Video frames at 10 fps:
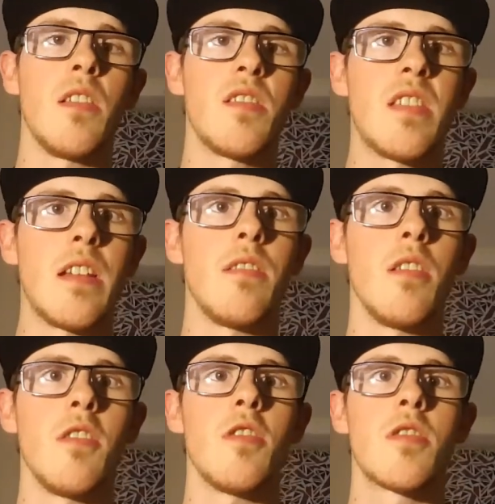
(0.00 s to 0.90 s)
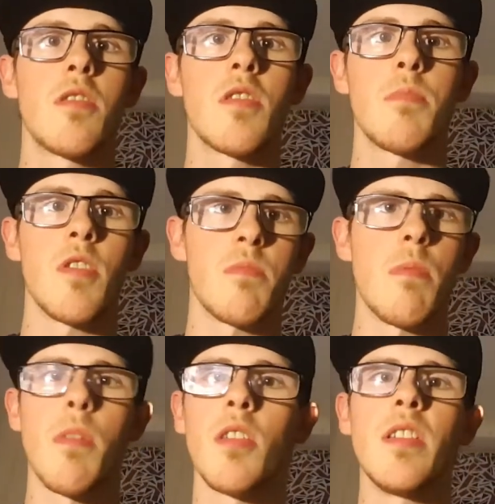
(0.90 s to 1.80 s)
Now, it said that there's
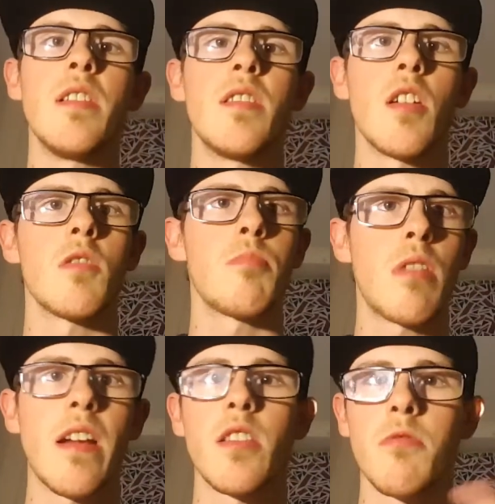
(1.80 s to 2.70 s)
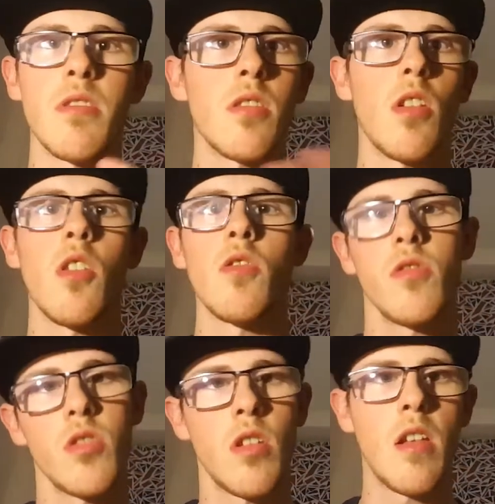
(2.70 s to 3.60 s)
supposed to be more details prior to its
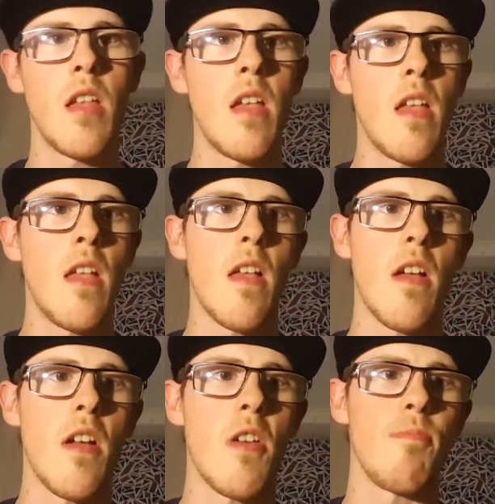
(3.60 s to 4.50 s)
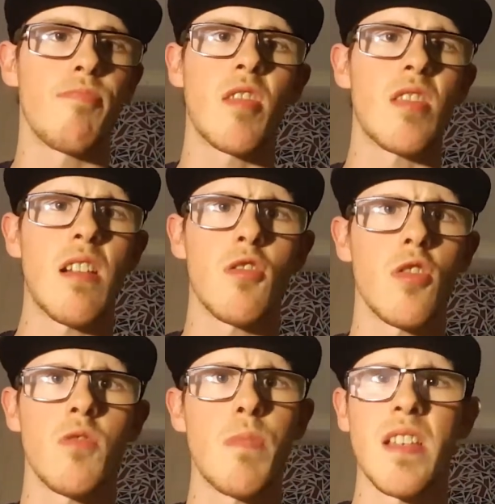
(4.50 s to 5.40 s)
launch,
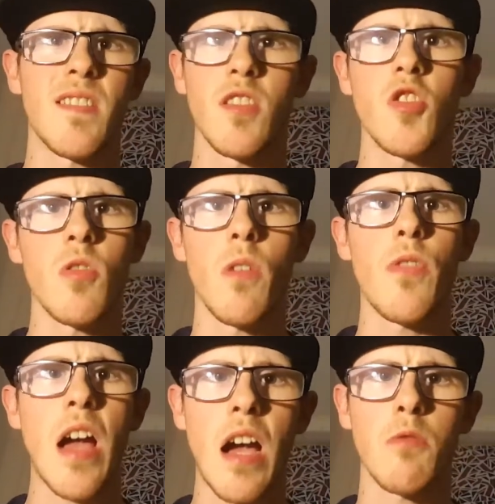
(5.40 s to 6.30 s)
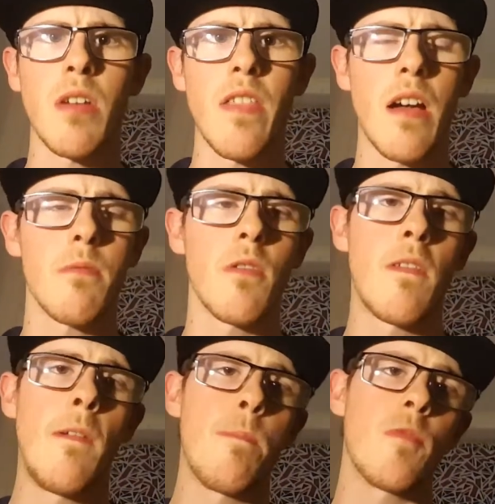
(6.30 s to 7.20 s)
because that was just basically to show off the hardware,
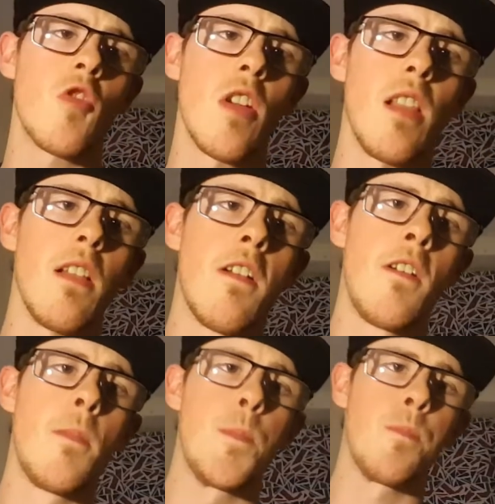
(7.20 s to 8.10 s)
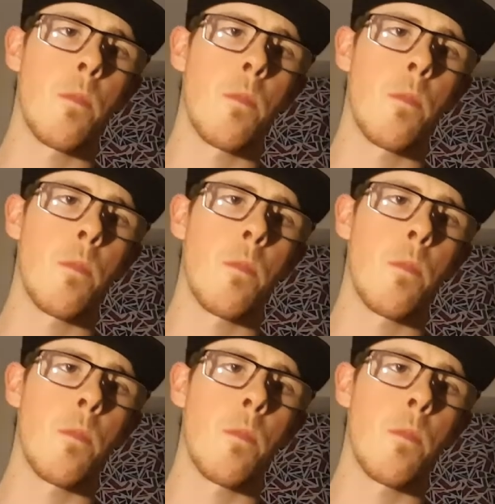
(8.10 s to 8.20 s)
that trailer.